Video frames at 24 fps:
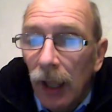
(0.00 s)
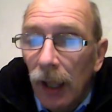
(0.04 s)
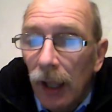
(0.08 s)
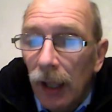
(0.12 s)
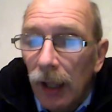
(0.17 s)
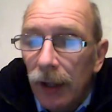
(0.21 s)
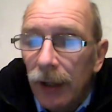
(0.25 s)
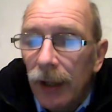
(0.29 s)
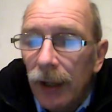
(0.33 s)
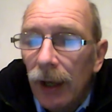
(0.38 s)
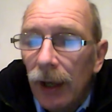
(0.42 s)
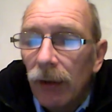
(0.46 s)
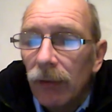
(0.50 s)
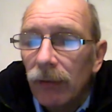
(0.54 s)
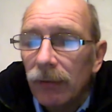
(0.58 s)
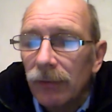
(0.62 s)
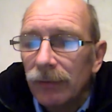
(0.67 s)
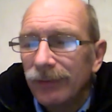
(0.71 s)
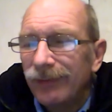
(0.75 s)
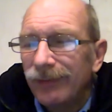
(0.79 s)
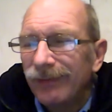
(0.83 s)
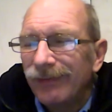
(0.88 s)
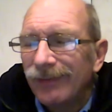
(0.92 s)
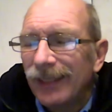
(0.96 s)
Now,
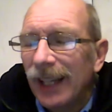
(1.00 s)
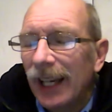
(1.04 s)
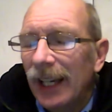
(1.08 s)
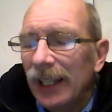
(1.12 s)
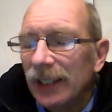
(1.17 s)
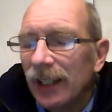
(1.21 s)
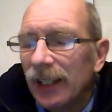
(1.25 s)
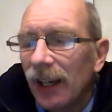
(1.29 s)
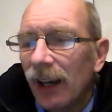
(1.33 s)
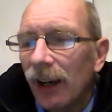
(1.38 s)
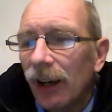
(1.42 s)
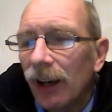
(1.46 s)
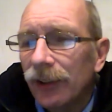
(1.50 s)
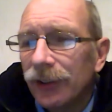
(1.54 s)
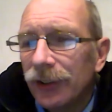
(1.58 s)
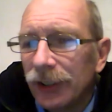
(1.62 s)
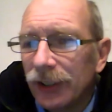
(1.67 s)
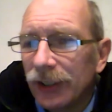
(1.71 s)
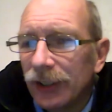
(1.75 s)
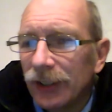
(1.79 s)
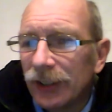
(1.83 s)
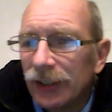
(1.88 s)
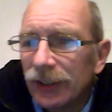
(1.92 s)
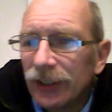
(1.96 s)
it's hard to
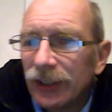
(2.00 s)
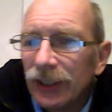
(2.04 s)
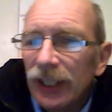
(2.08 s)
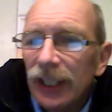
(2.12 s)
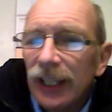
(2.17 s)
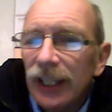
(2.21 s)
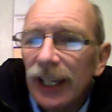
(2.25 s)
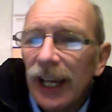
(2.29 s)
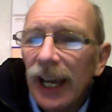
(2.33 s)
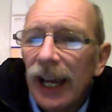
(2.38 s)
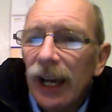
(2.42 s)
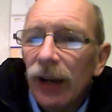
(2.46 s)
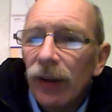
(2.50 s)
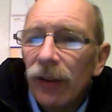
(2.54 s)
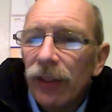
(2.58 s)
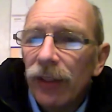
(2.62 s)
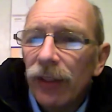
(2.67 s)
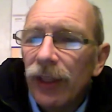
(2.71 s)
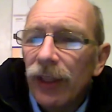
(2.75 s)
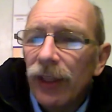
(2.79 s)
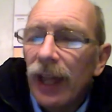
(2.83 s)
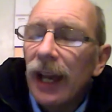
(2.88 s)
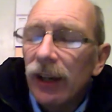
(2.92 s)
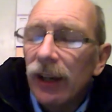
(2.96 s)
see how
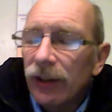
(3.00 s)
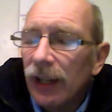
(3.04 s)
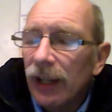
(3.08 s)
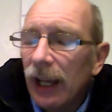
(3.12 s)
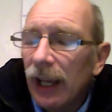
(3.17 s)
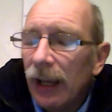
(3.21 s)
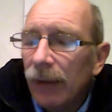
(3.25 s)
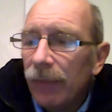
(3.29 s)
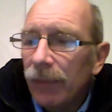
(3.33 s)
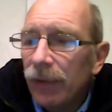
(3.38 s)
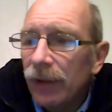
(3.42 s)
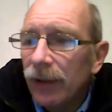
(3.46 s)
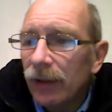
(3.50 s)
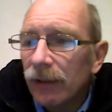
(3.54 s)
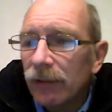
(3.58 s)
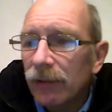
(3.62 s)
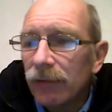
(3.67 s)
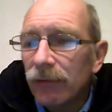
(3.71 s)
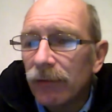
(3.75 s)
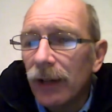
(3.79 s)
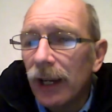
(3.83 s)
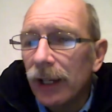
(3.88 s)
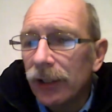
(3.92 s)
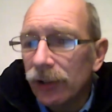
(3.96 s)
that could happen
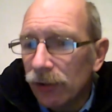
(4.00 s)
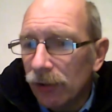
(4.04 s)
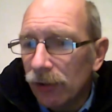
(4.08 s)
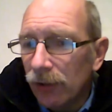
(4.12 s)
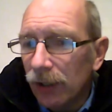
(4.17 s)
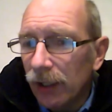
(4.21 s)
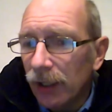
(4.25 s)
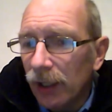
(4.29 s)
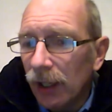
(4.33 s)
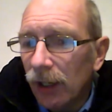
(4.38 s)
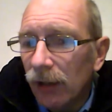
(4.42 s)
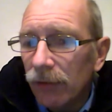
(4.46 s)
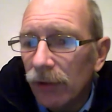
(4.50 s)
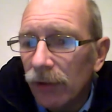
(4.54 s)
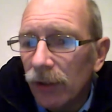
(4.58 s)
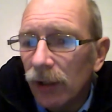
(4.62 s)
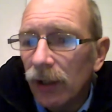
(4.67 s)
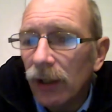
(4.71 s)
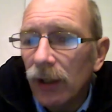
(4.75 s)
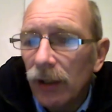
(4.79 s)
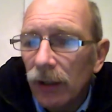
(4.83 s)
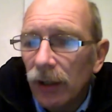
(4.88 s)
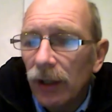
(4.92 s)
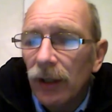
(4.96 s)
gradually over
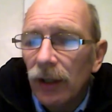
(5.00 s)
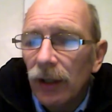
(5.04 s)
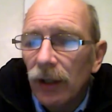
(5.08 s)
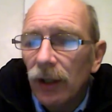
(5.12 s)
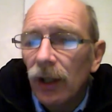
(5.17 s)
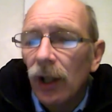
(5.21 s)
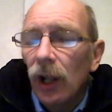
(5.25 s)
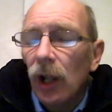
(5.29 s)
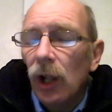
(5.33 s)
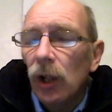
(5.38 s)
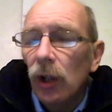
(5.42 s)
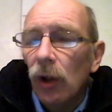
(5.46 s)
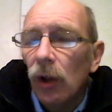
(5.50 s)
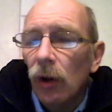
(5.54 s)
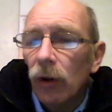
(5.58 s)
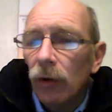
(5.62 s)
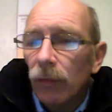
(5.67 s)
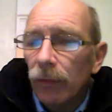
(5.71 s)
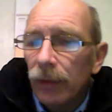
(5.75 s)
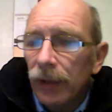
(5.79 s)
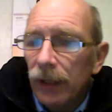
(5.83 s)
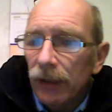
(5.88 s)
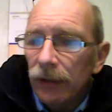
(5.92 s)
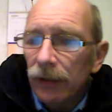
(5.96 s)
a long
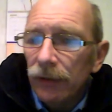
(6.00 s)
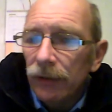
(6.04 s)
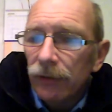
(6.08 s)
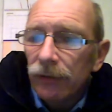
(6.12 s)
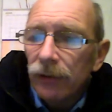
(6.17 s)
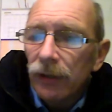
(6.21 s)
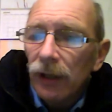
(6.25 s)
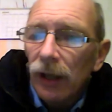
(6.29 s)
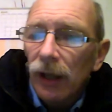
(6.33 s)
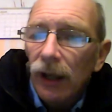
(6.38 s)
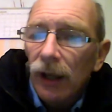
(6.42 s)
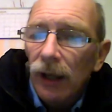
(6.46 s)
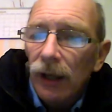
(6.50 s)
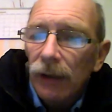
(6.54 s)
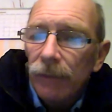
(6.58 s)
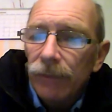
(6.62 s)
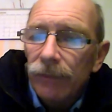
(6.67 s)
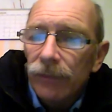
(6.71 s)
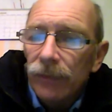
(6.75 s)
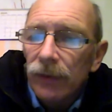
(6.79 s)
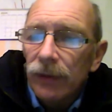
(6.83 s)
period of time.